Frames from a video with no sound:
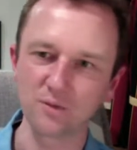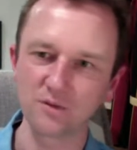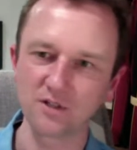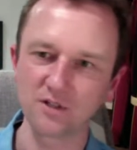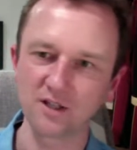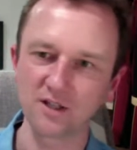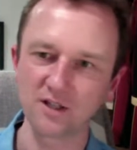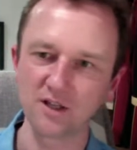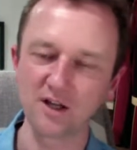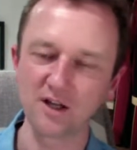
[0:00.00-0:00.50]
Was
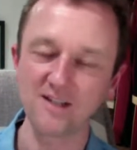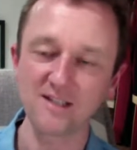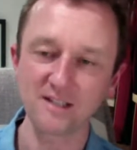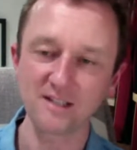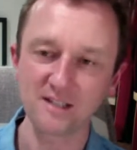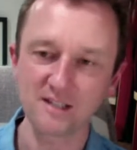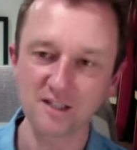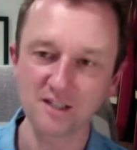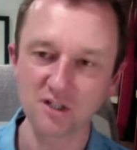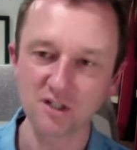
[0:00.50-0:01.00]
it
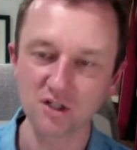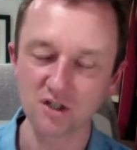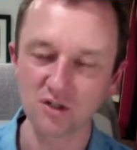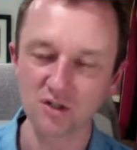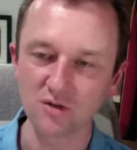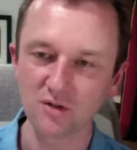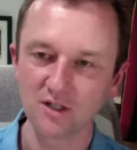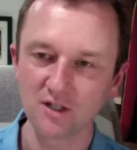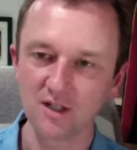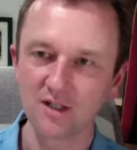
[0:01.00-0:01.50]

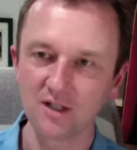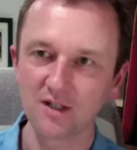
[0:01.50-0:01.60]
1982,